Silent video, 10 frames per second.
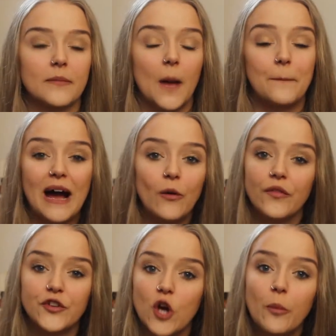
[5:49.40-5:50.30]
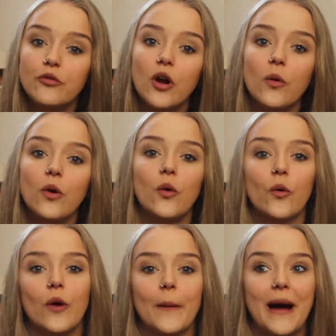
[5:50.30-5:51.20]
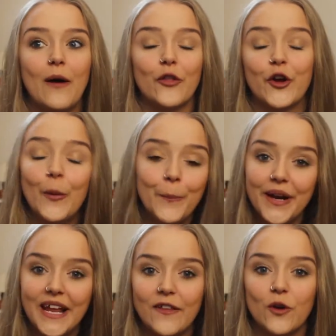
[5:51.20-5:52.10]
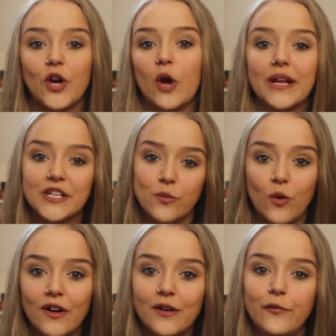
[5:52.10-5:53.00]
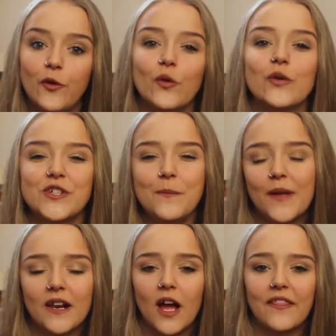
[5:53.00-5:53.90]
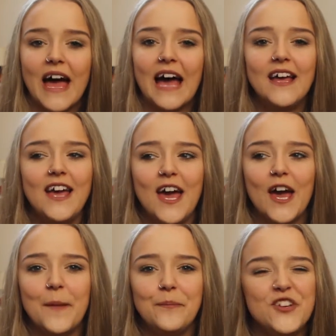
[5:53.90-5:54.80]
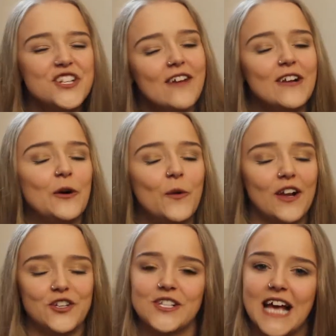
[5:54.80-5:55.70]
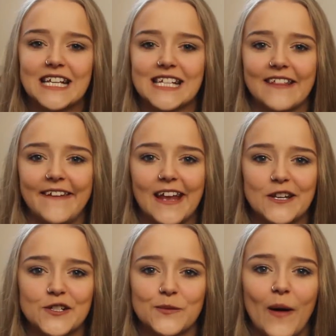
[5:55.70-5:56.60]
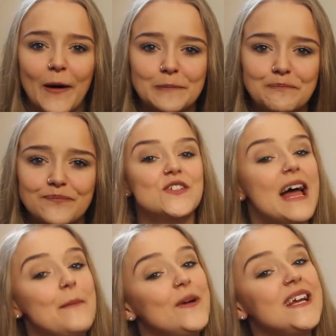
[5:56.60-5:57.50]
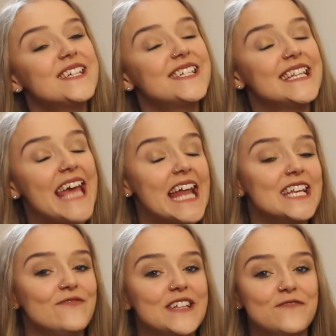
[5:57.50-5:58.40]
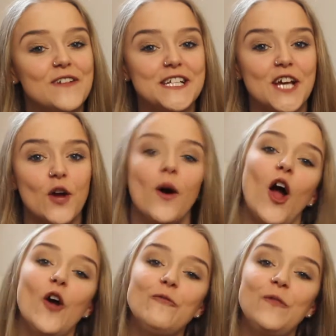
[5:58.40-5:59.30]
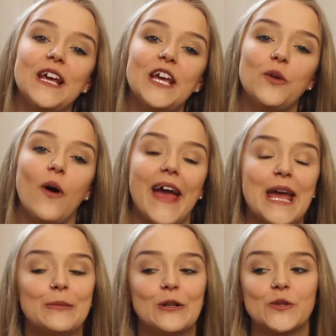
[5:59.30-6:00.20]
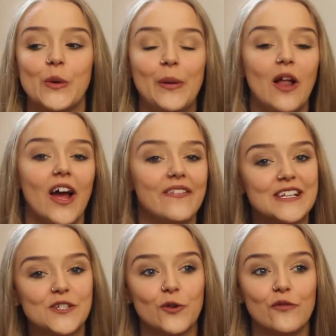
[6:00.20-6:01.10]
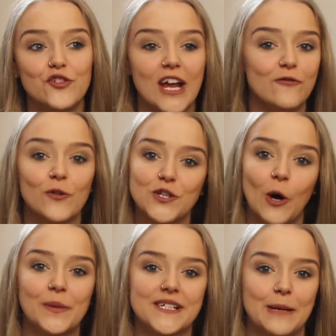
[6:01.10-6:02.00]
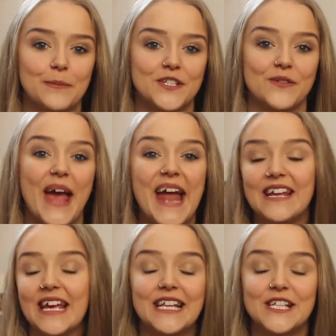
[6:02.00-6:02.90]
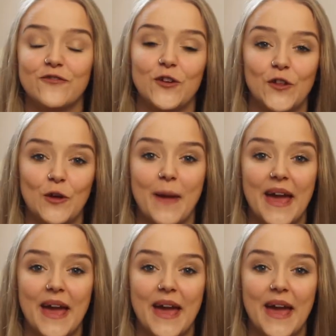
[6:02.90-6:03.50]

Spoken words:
about the job role or about the company that you're going to work for or something like that. Just have a little question to ask at the end as well. So that brings us to the end of this video. Hopefully you are able to apply these sort of general top tips to any interview that you